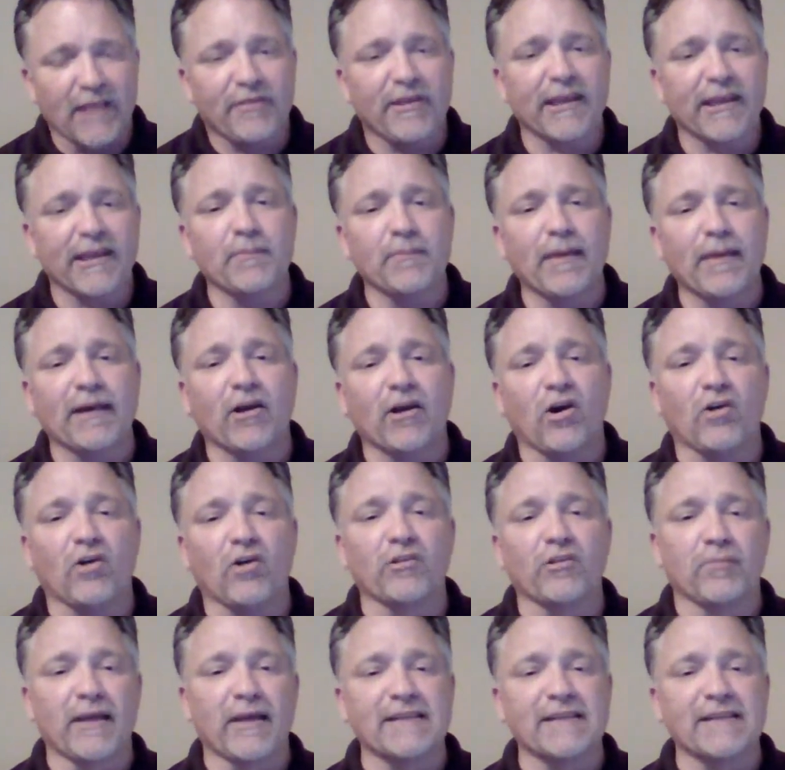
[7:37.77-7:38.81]
Think about all
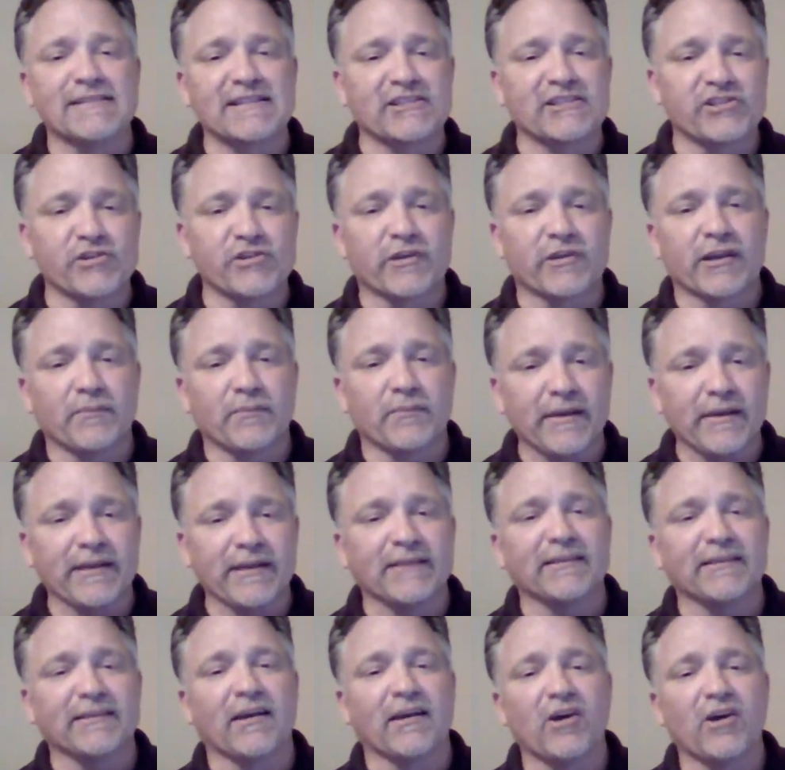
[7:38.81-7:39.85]
the blessings you can
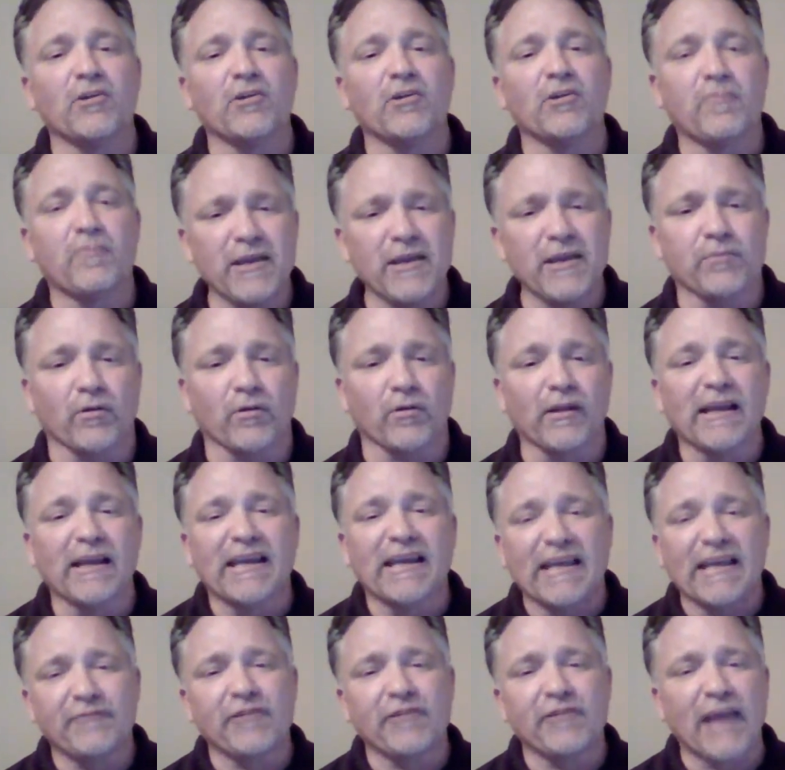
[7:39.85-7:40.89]
be to other people
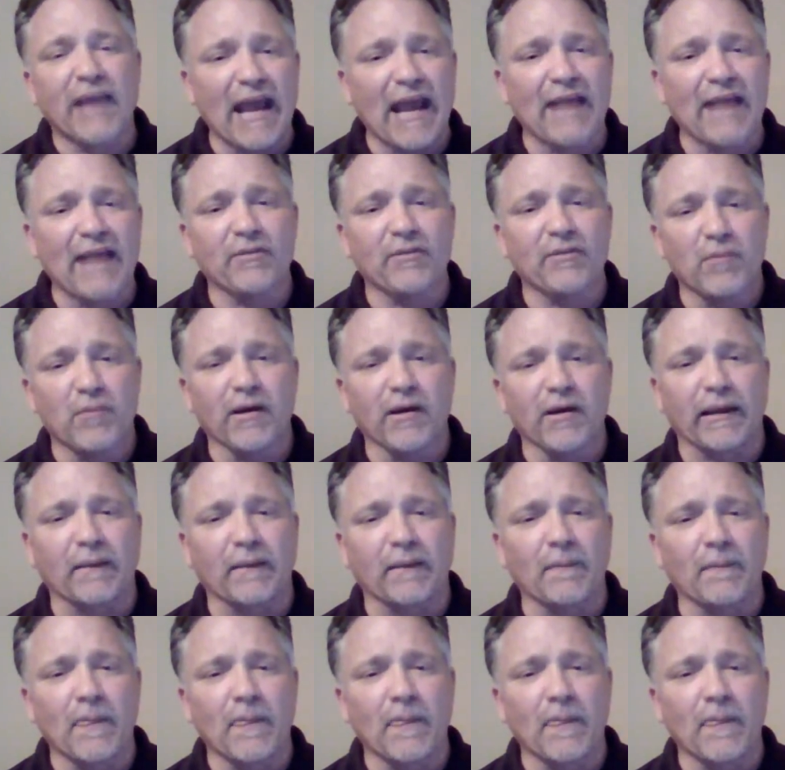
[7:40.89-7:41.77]
if you had the money.